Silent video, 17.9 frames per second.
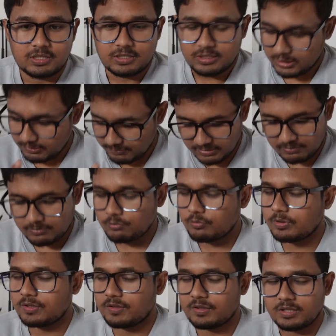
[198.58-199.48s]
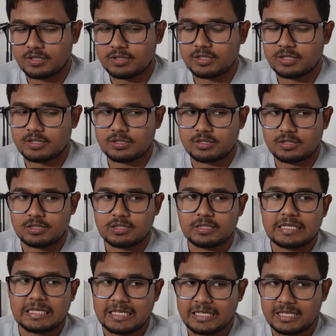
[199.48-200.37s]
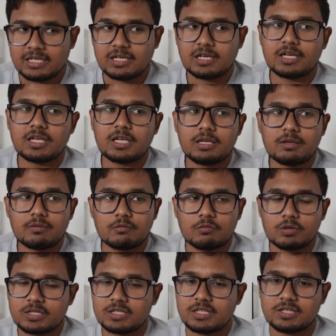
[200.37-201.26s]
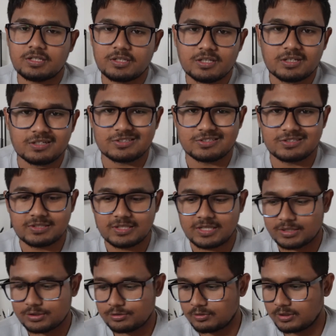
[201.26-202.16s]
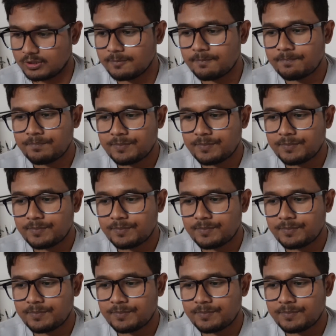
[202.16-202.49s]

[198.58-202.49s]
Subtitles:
Remember one thing, that AI, what it does is actually